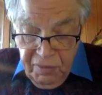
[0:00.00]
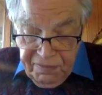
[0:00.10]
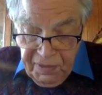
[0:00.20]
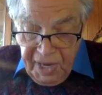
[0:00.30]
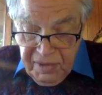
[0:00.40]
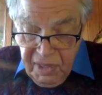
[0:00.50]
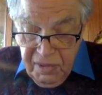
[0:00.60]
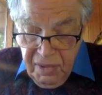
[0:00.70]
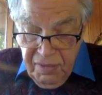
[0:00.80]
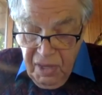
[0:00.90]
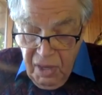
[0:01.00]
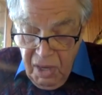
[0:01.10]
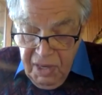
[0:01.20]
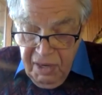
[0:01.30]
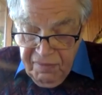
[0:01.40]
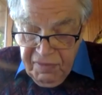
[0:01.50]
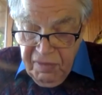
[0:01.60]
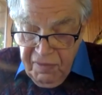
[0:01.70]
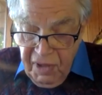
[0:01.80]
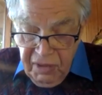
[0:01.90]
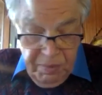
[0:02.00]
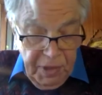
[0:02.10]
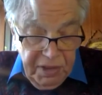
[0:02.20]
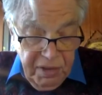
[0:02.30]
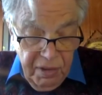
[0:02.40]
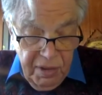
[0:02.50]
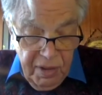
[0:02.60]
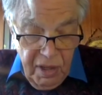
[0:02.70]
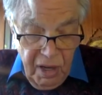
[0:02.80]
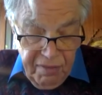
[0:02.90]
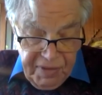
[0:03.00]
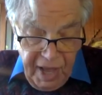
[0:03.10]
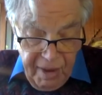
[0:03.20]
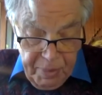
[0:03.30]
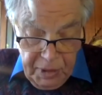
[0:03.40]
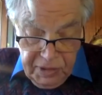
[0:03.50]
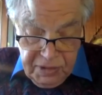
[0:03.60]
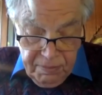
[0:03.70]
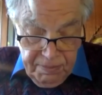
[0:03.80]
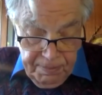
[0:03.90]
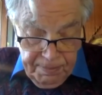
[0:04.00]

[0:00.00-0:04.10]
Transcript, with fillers: reflected the uneven development of capitalism.